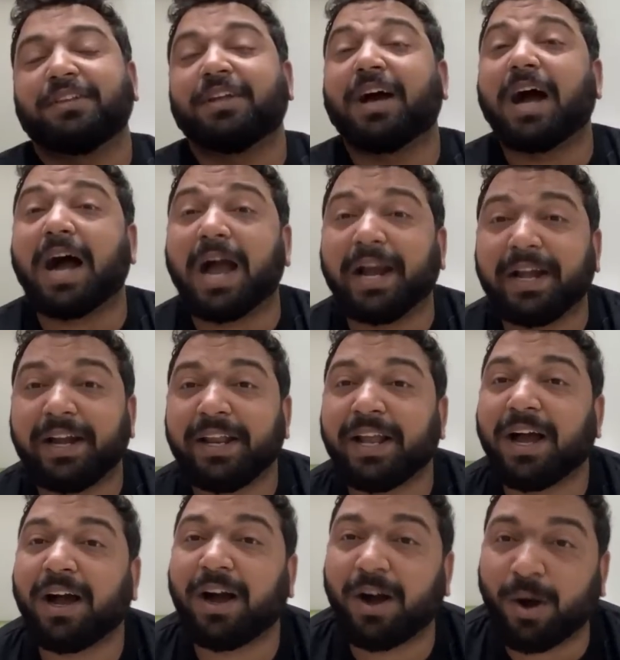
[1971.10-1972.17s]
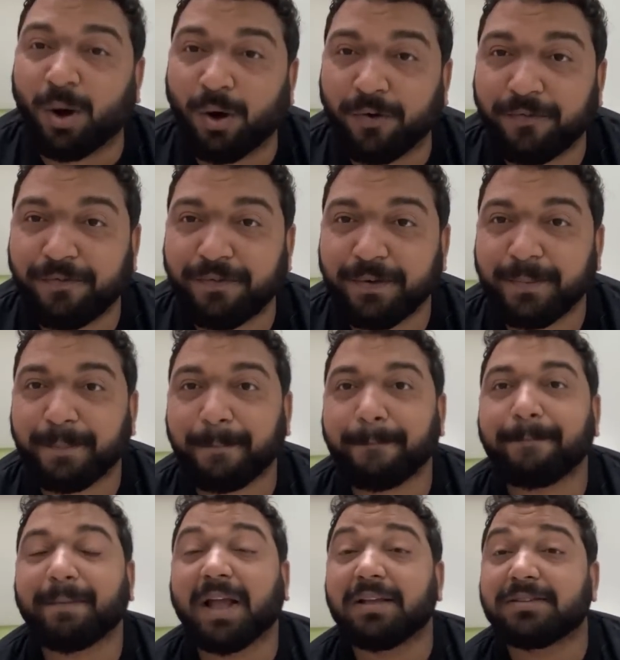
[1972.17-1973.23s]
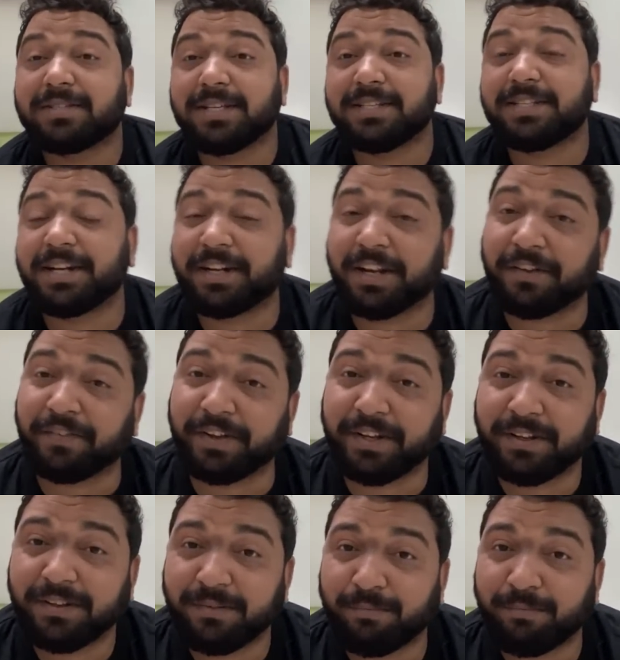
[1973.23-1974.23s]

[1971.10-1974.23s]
the idea of CCTV.